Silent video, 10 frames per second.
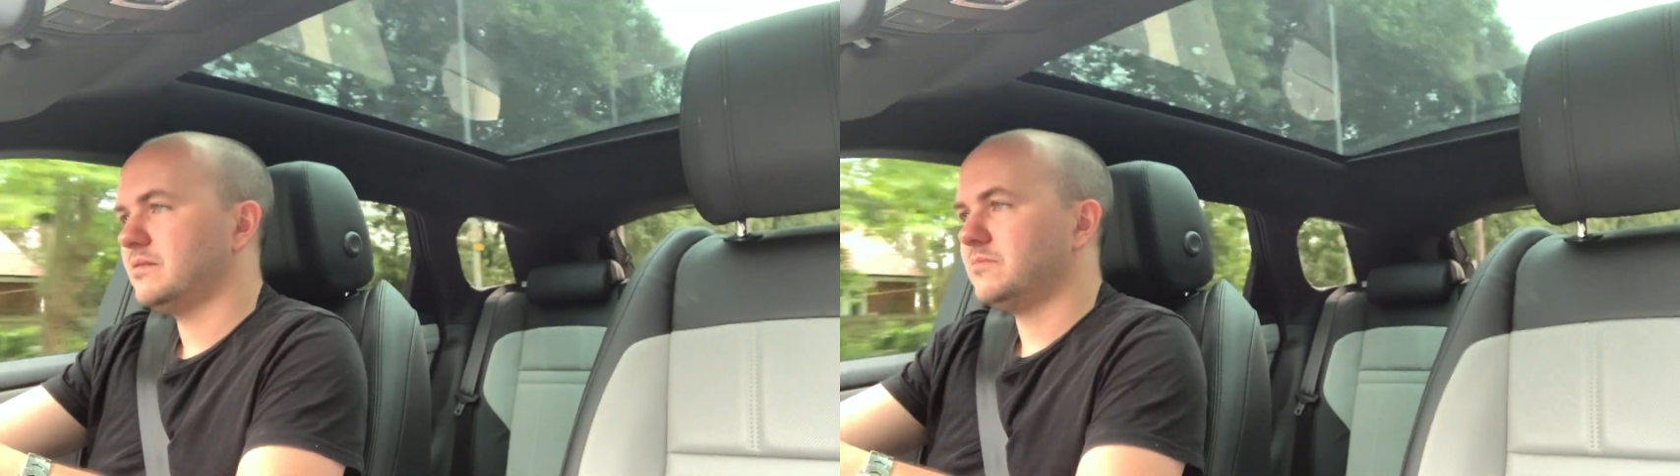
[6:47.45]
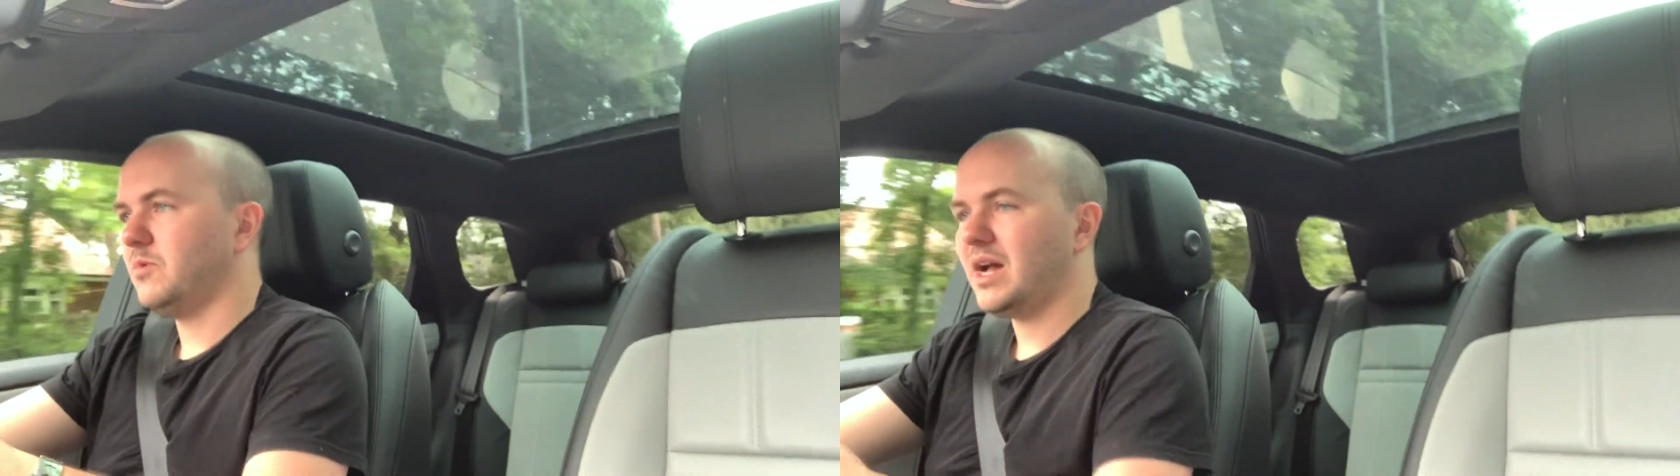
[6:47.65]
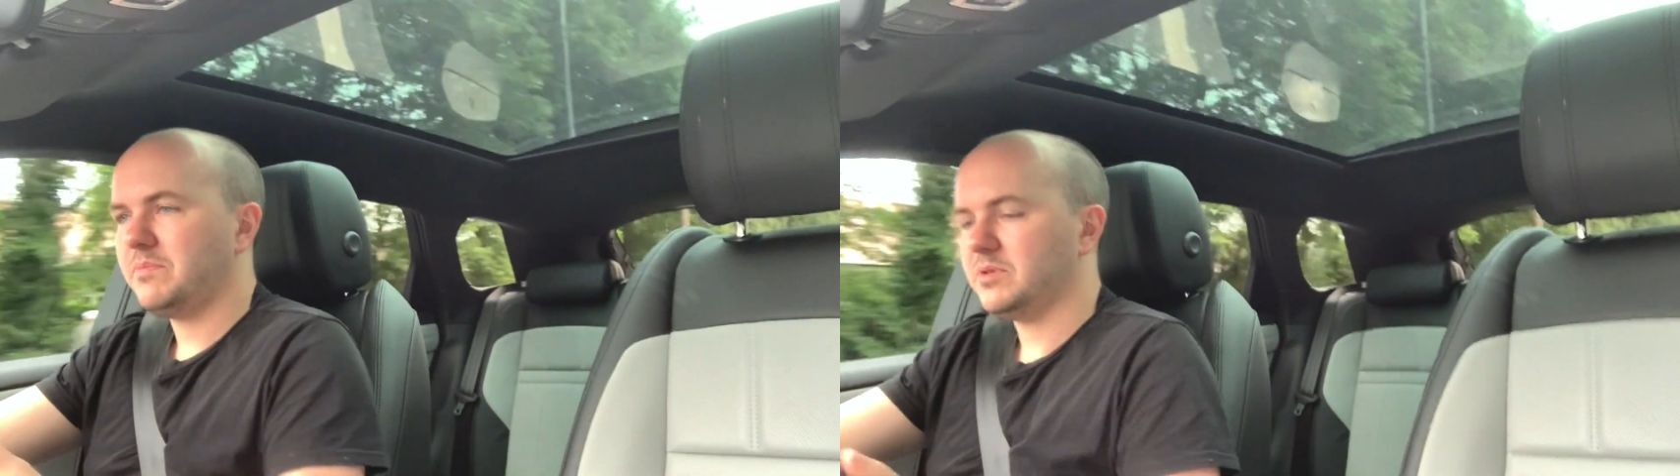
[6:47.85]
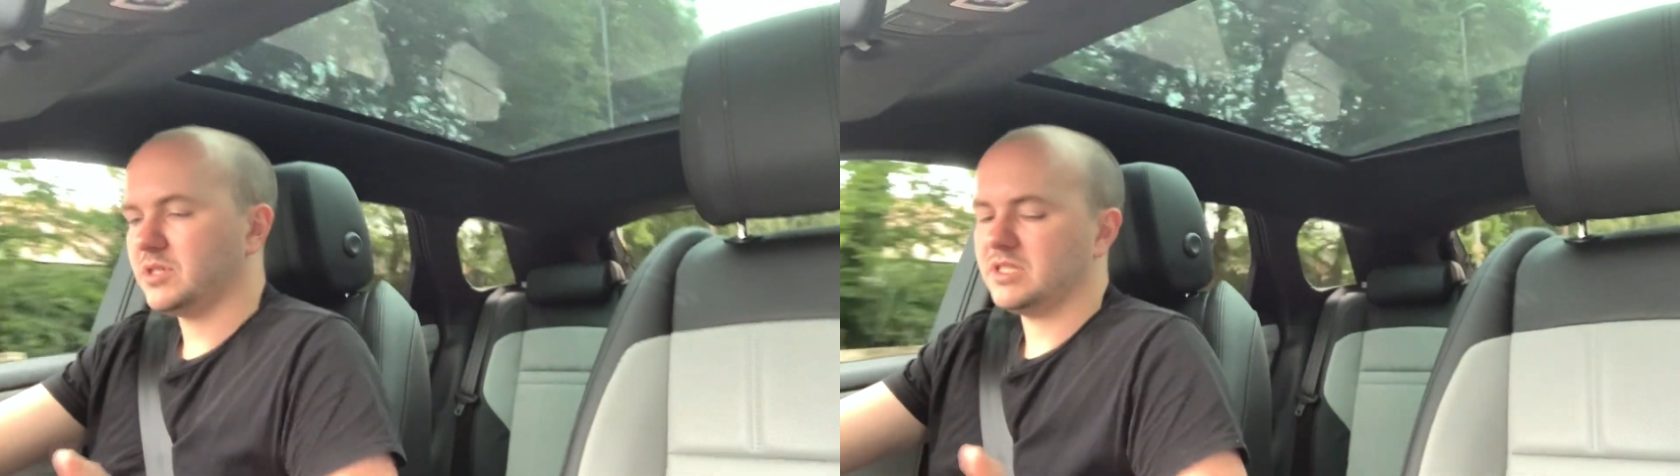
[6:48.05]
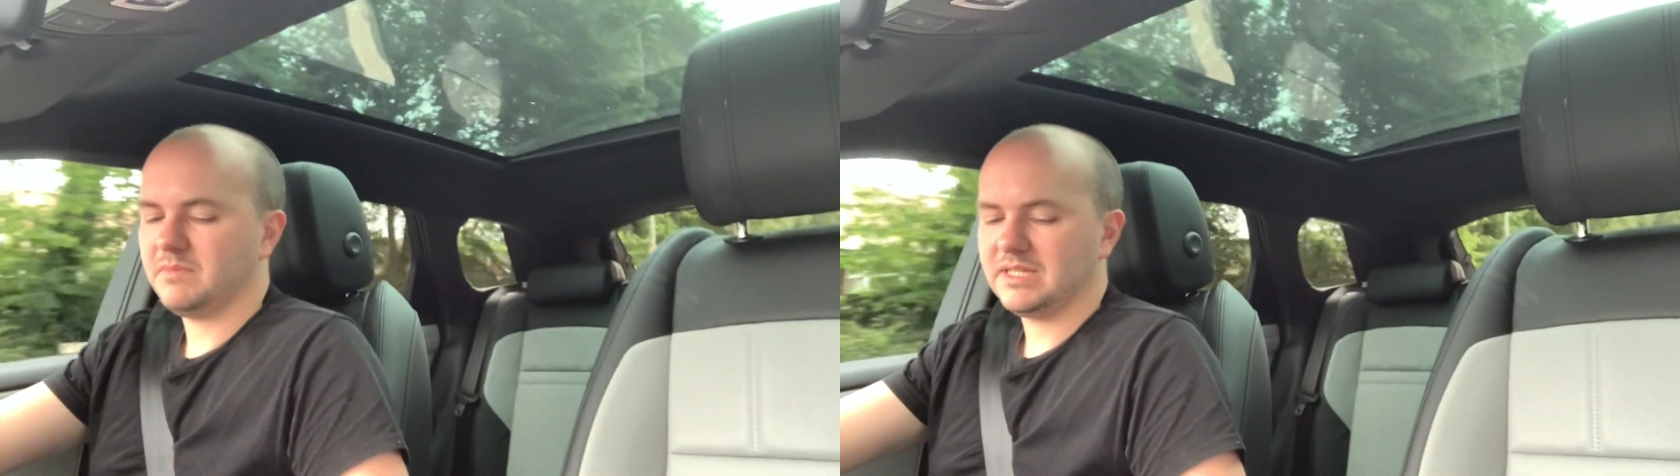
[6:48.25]
wipers,
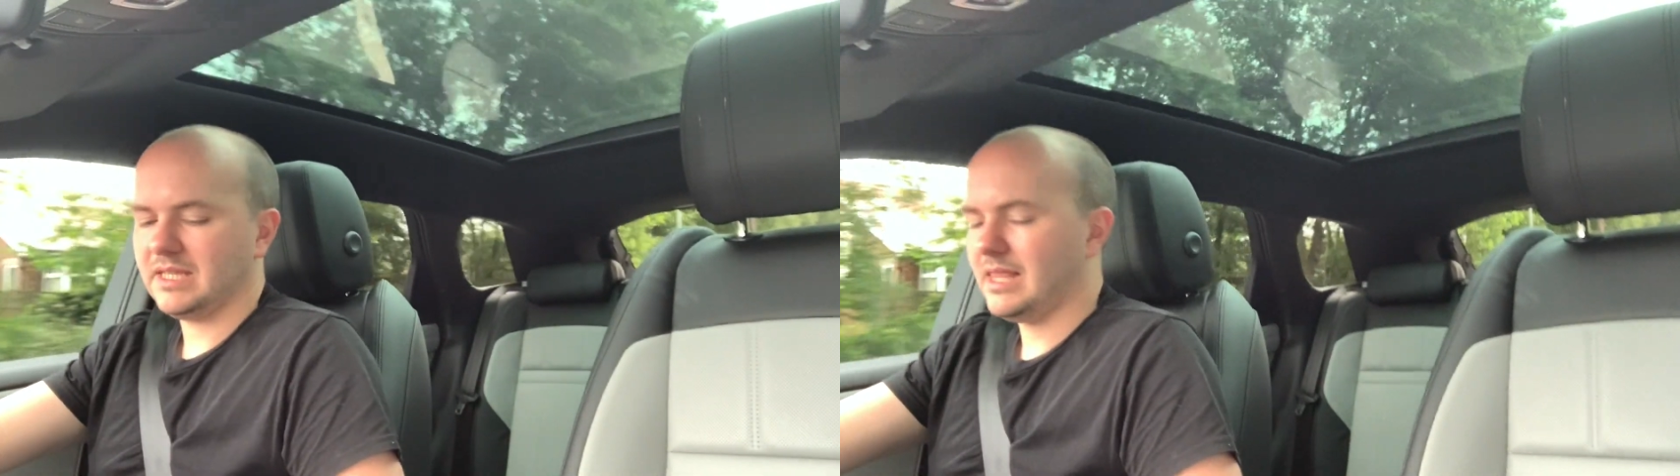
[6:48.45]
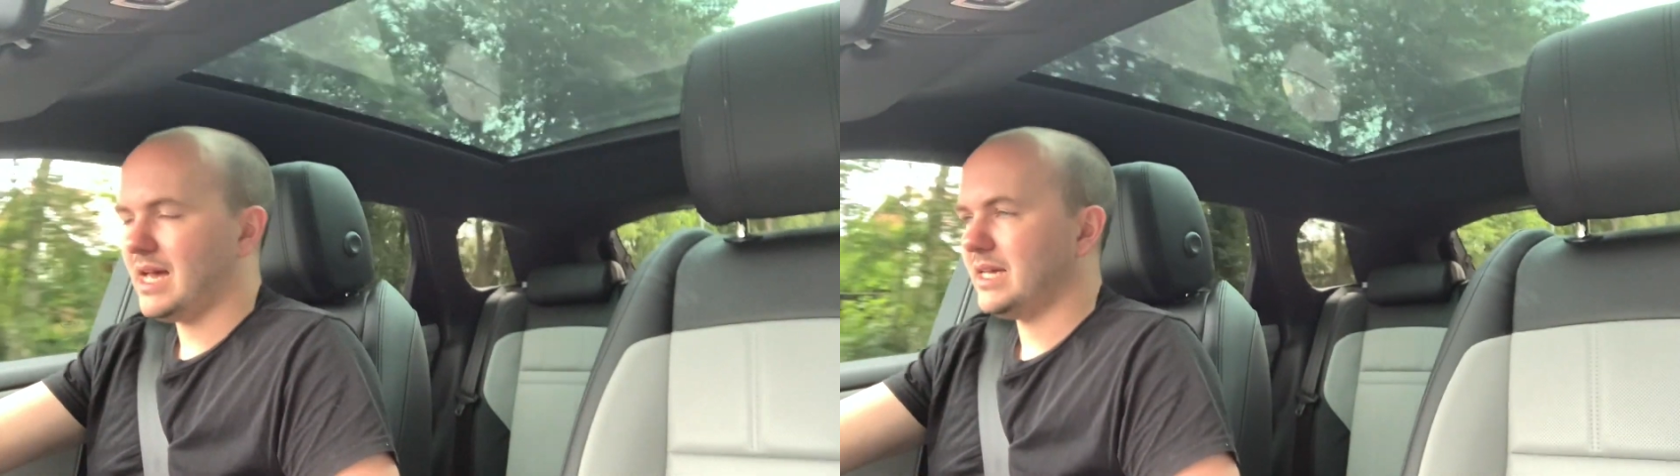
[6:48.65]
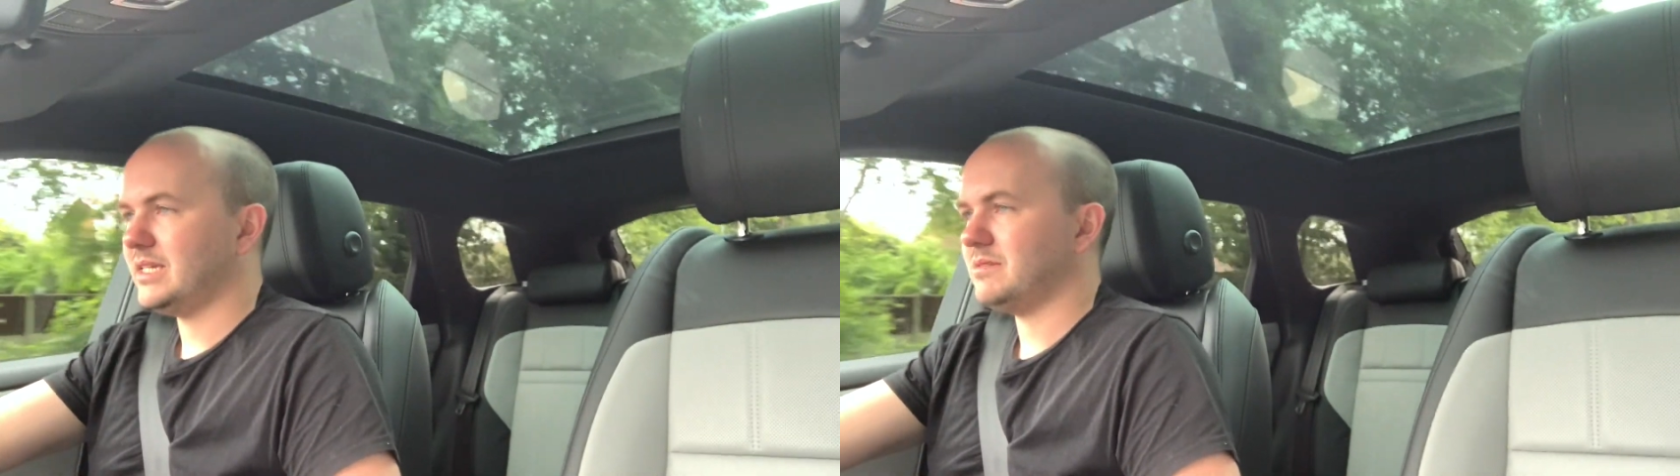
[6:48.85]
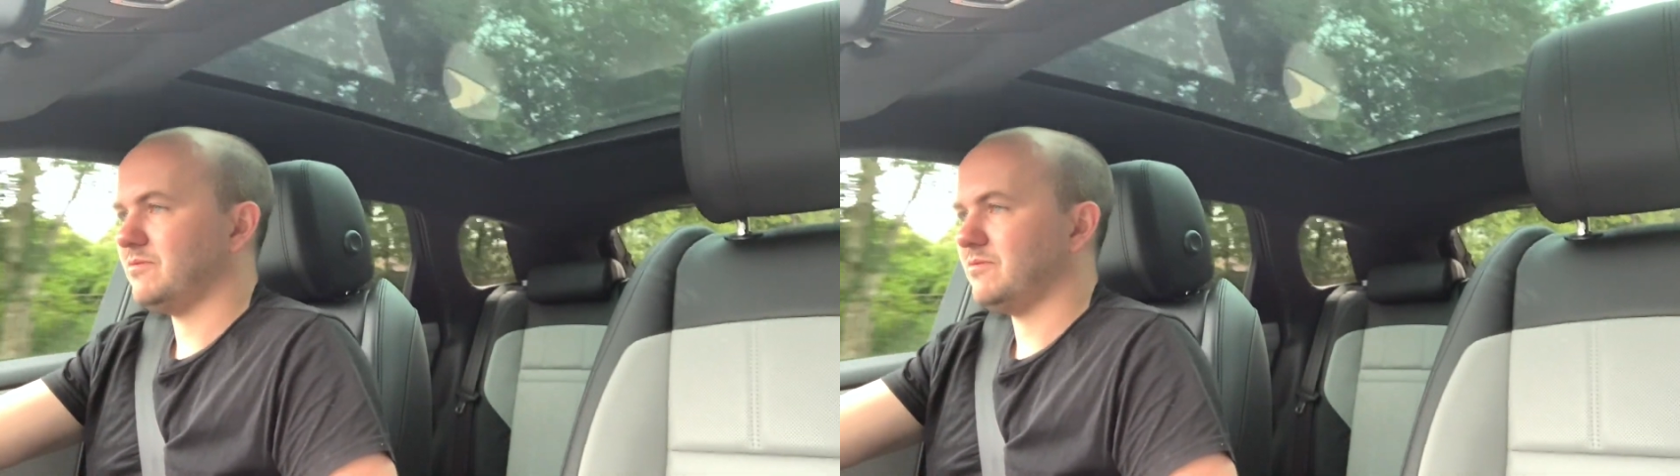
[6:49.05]
automatic lights.